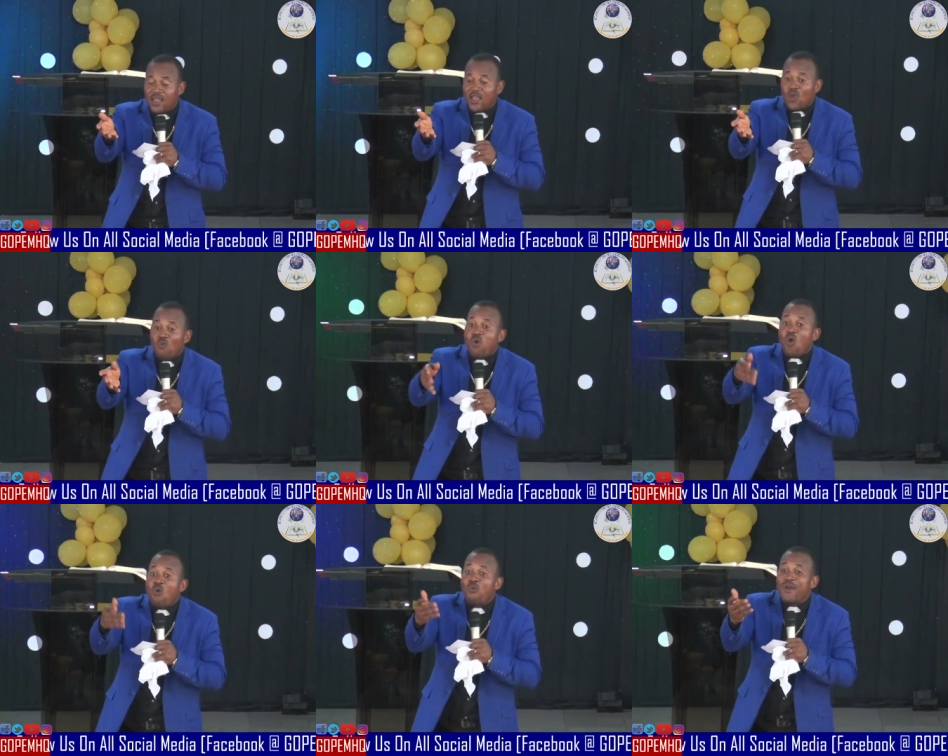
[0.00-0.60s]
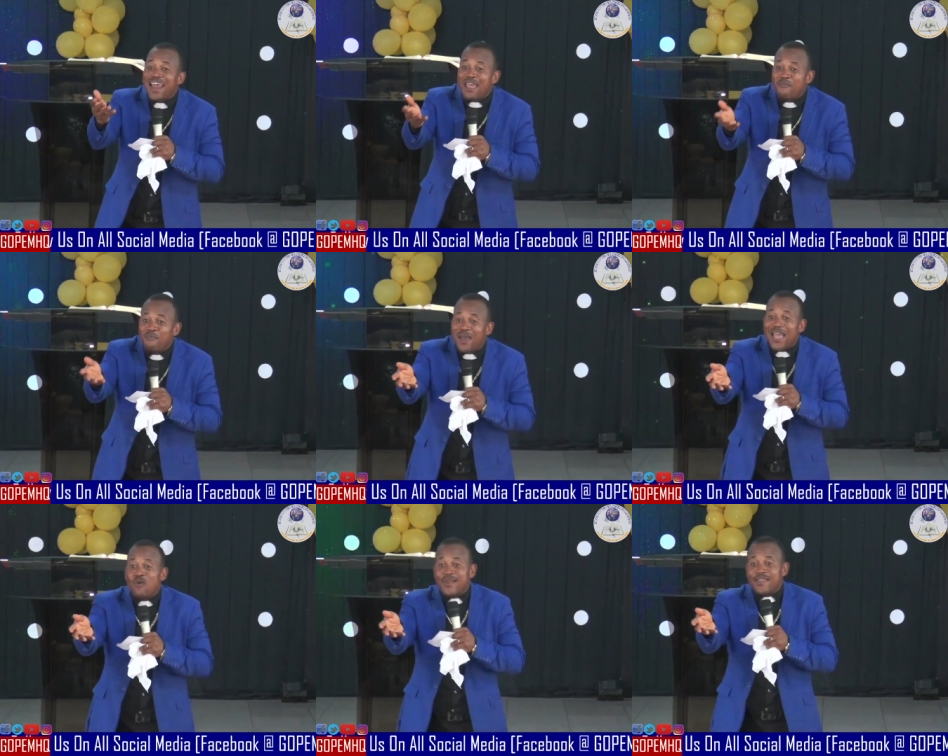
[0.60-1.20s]
What will I
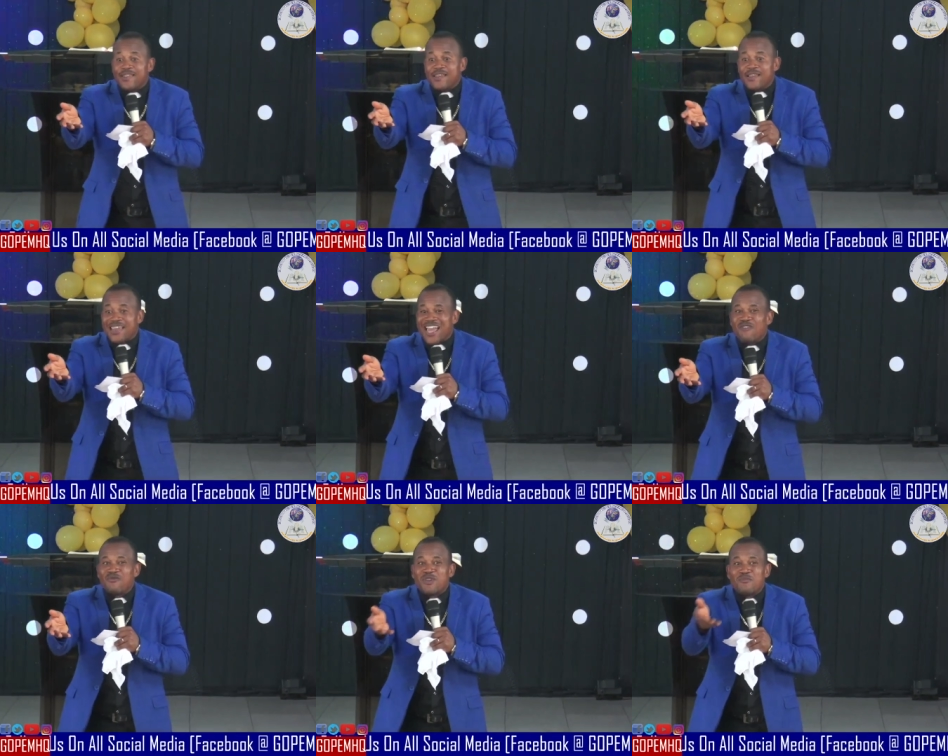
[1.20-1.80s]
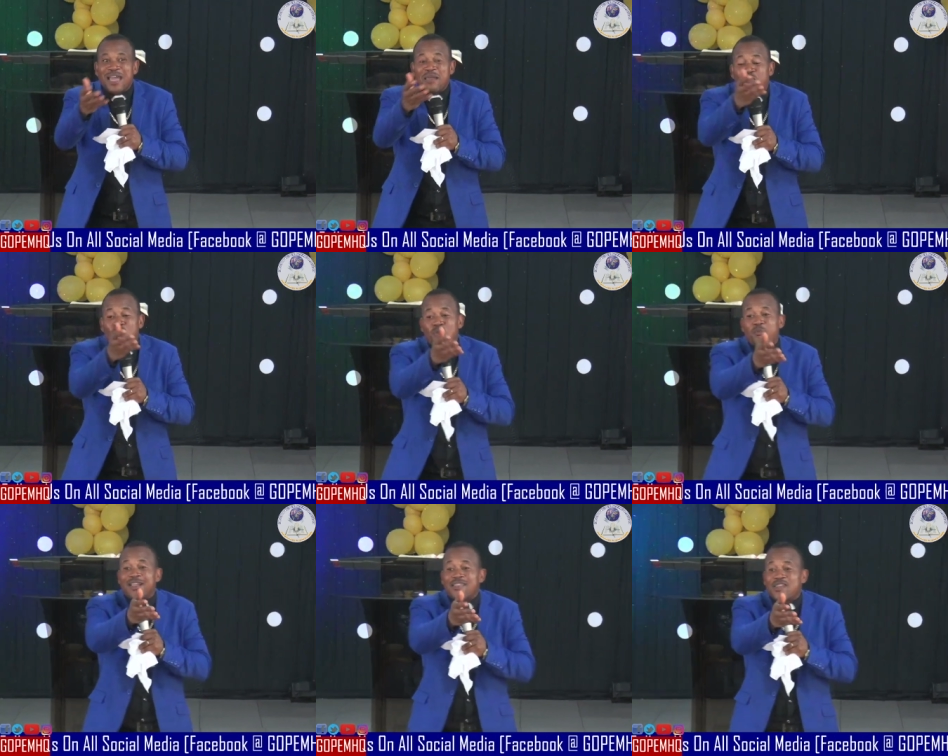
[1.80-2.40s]
buy with it? I will buy
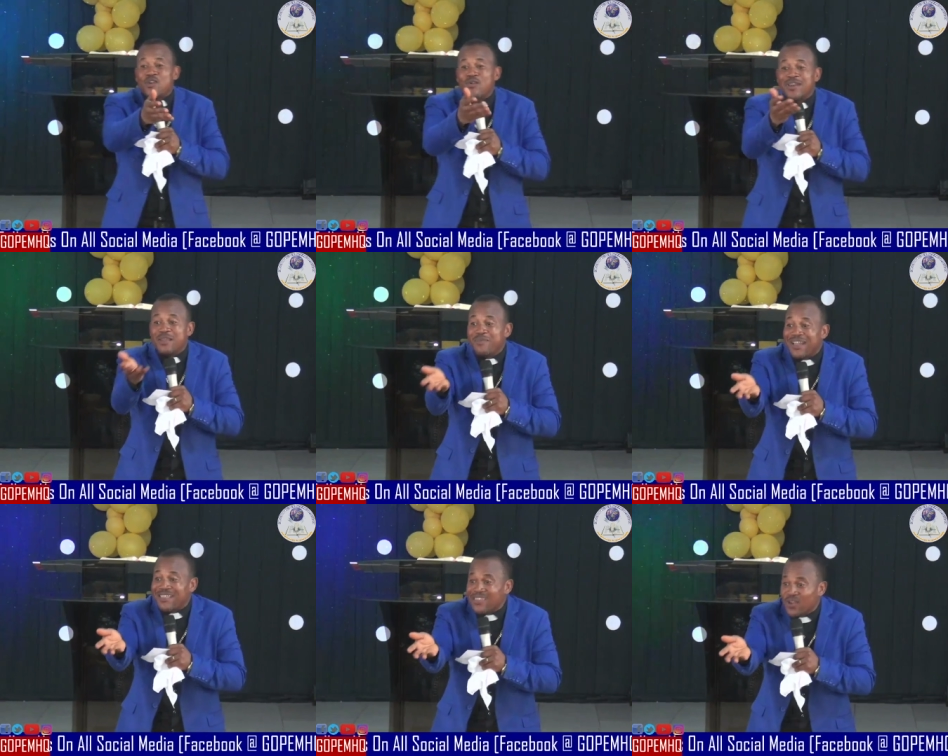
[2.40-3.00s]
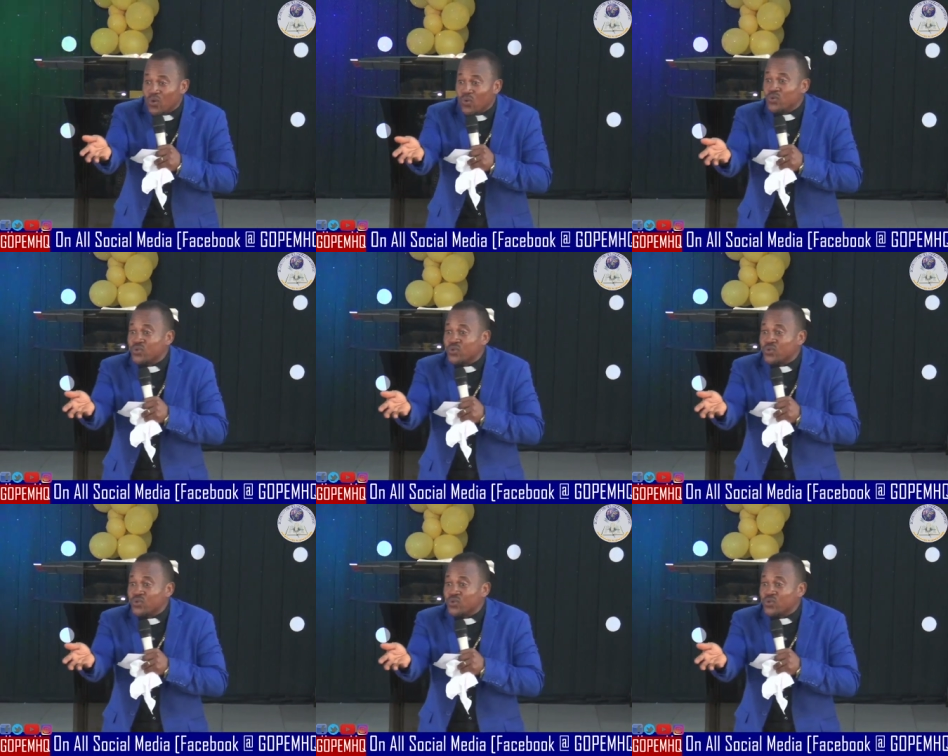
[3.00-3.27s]
property on Liberty Road.